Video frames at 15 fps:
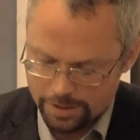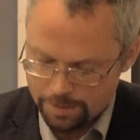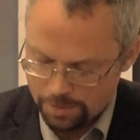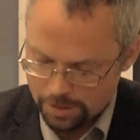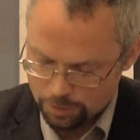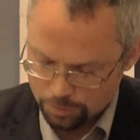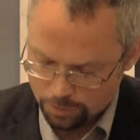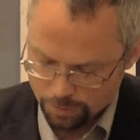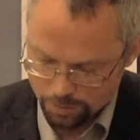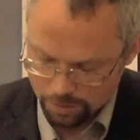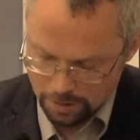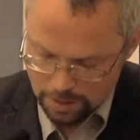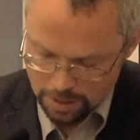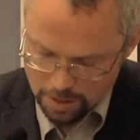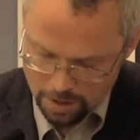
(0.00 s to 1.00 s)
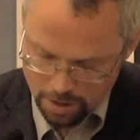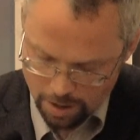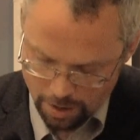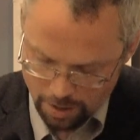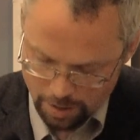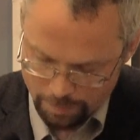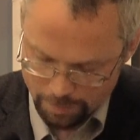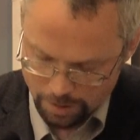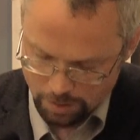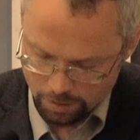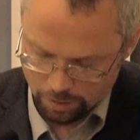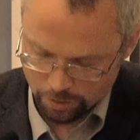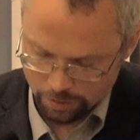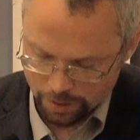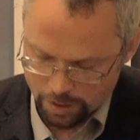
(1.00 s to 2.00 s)
this war
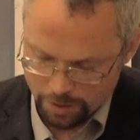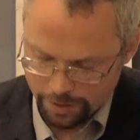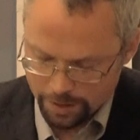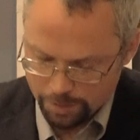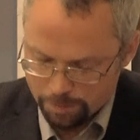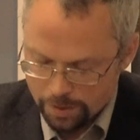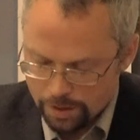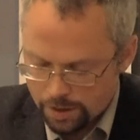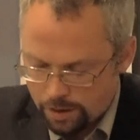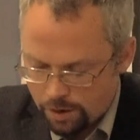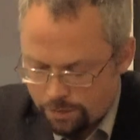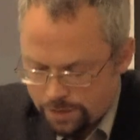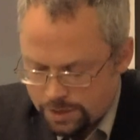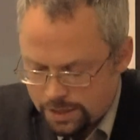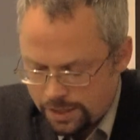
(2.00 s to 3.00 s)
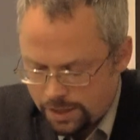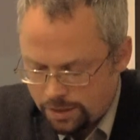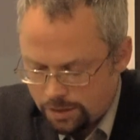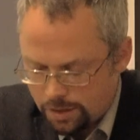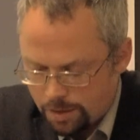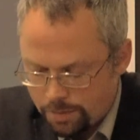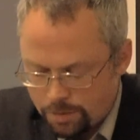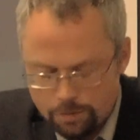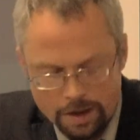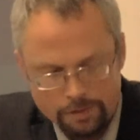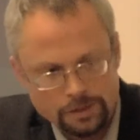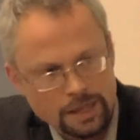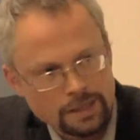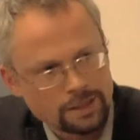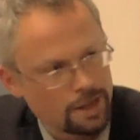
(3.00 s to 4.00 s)
ongoing. But obviously, I mean, we haven't
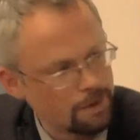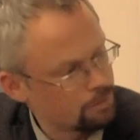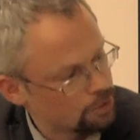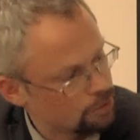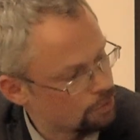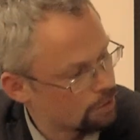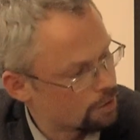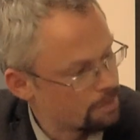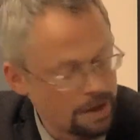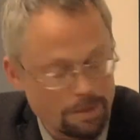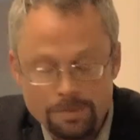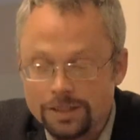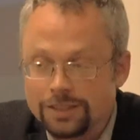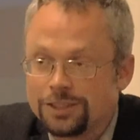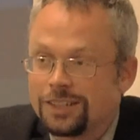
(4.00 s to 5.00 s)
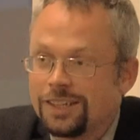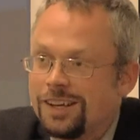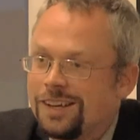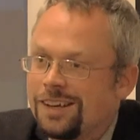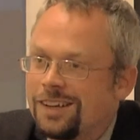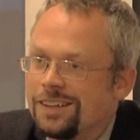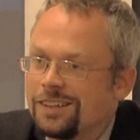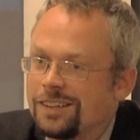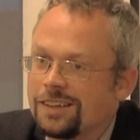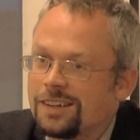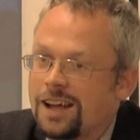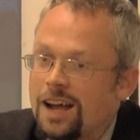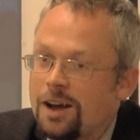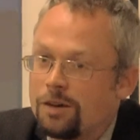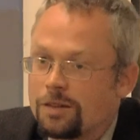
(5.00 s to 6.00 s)
had time to talk about much
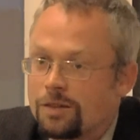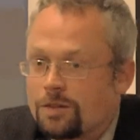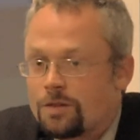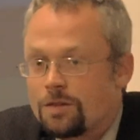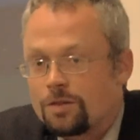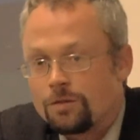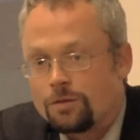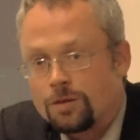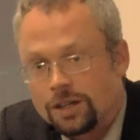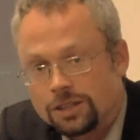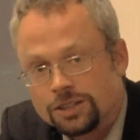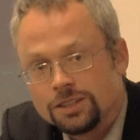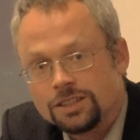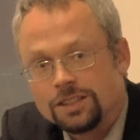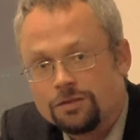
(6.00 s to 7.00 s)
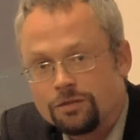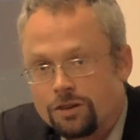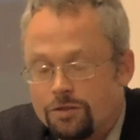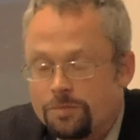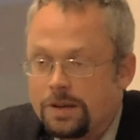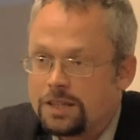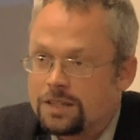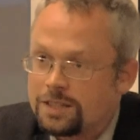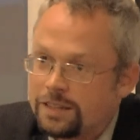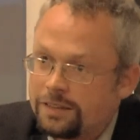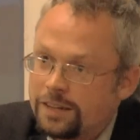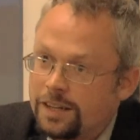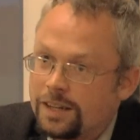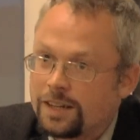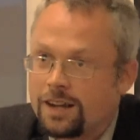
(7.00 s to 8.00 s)
how Russia's involvement in
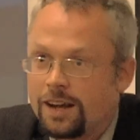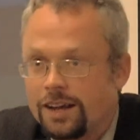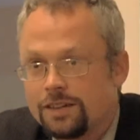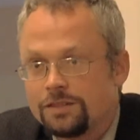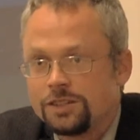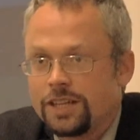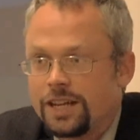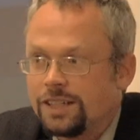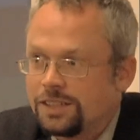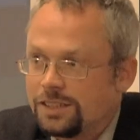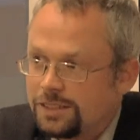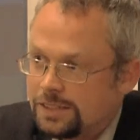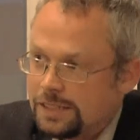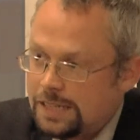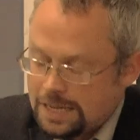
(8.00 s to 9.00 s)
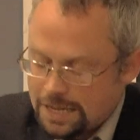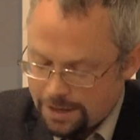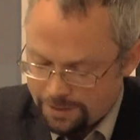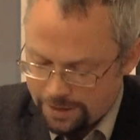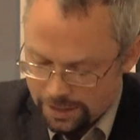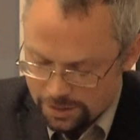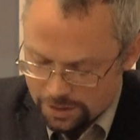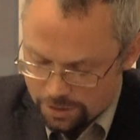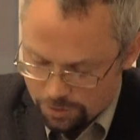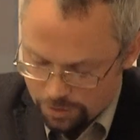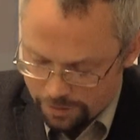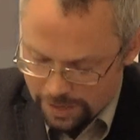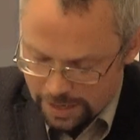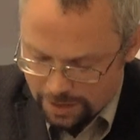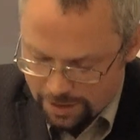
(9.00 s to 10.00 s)
Syria kind of changes things and all of
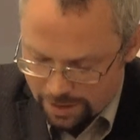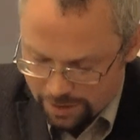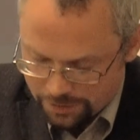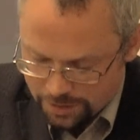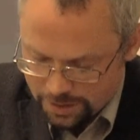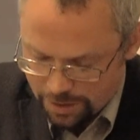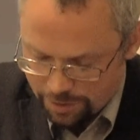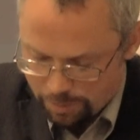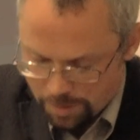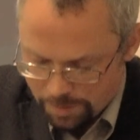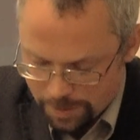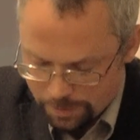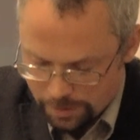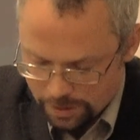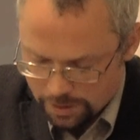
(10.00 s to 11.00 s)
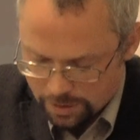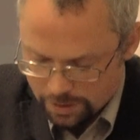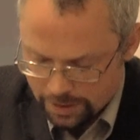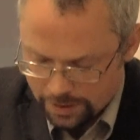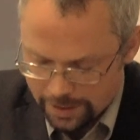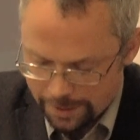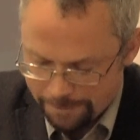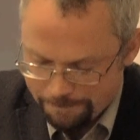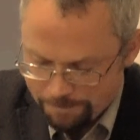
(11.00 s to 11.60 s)
that kind of stuff, but maybe we can look at that.